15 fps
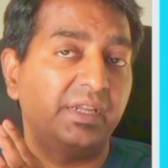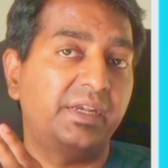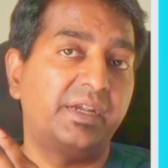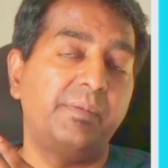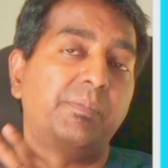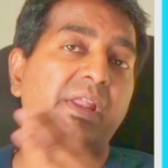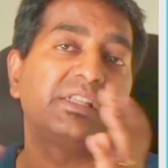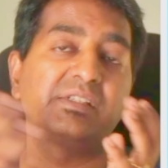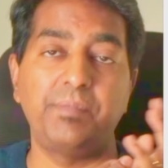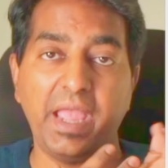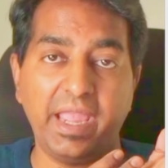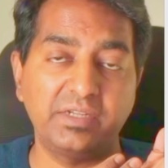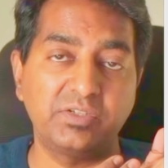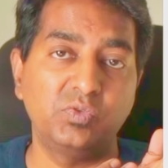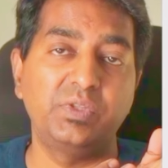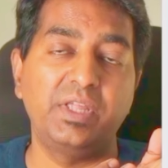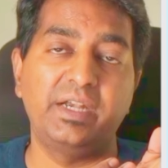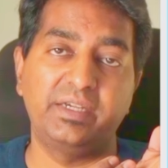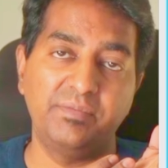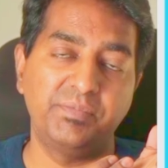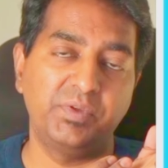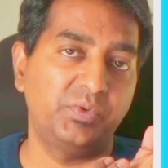It replies back to that
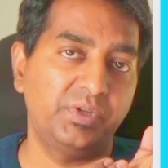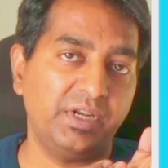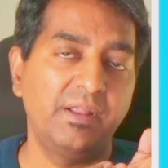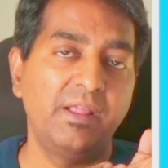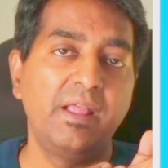computer,